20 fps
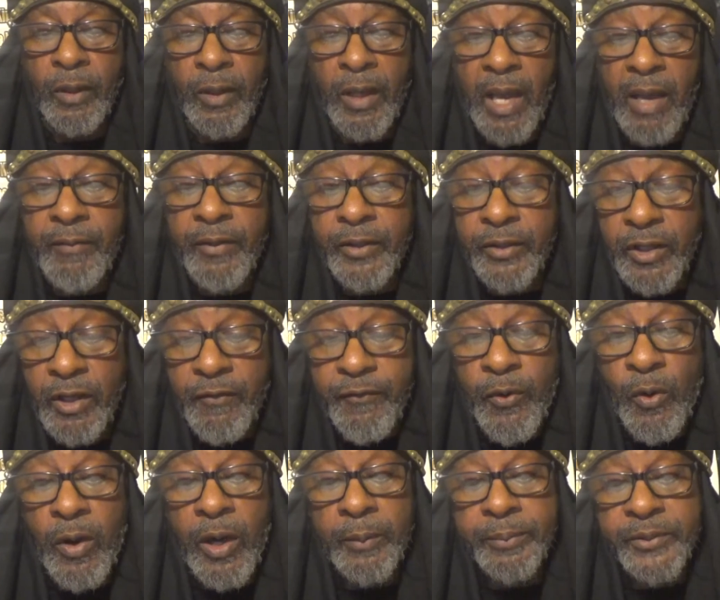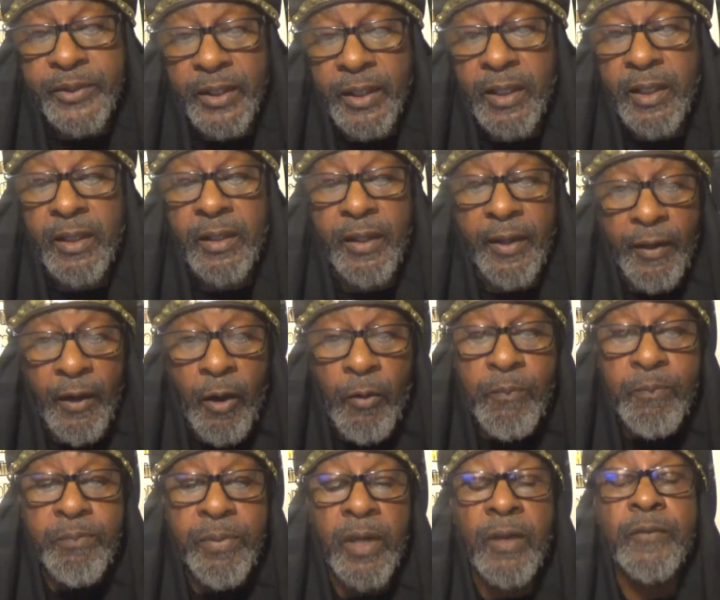Having therefore obtained
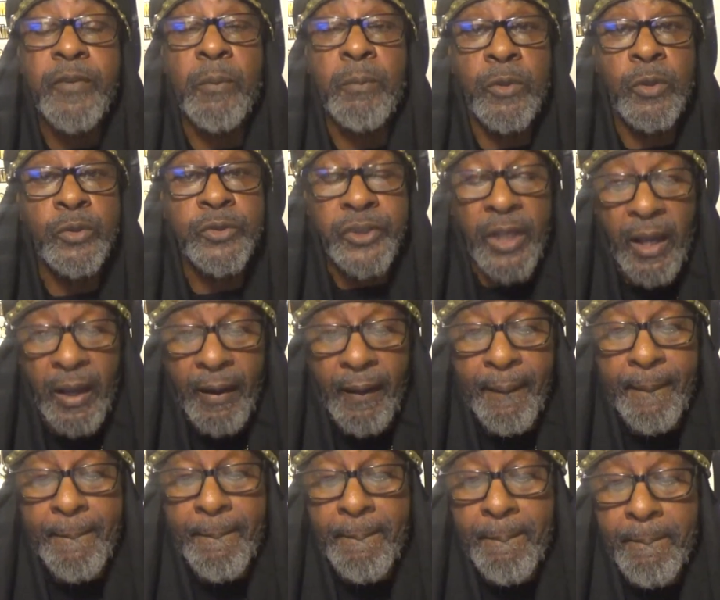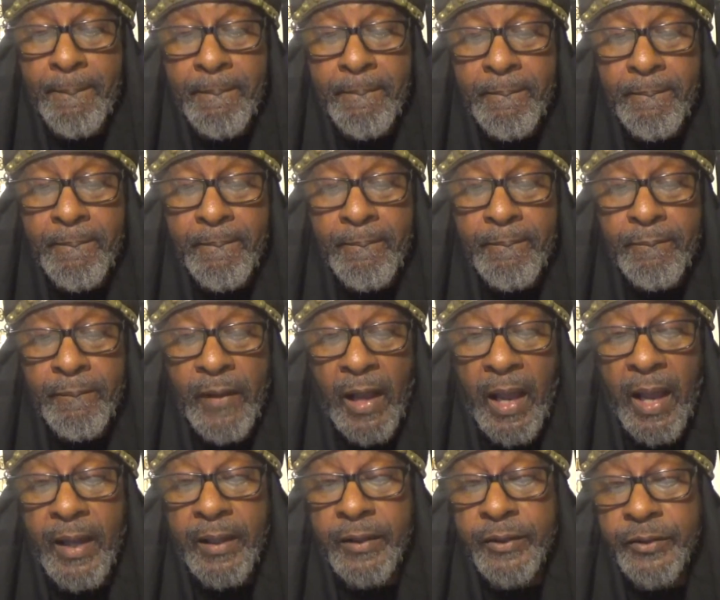help of the Most High,
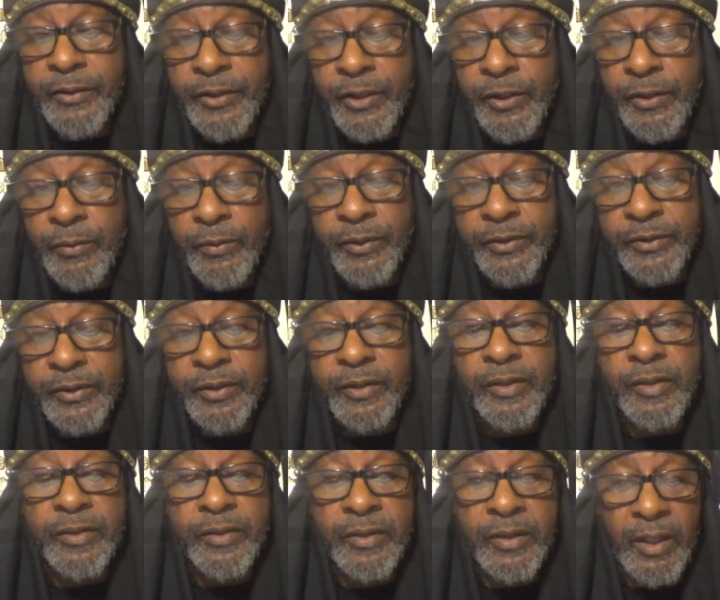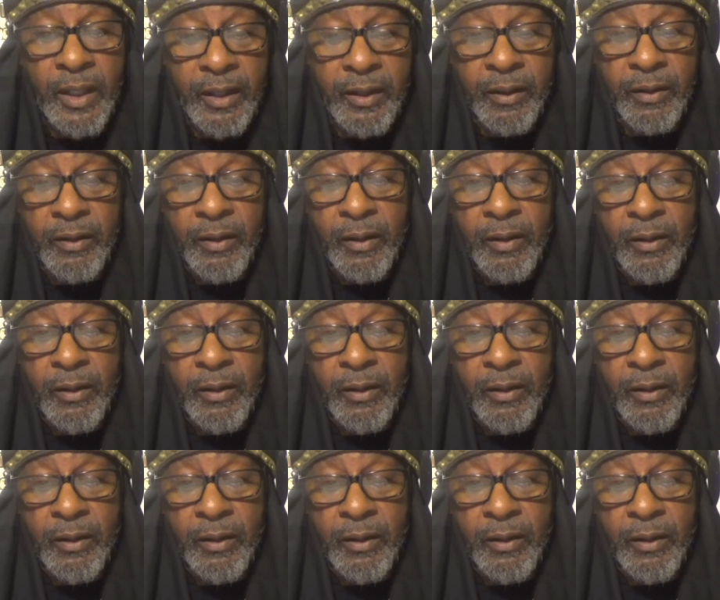I continue unto this day,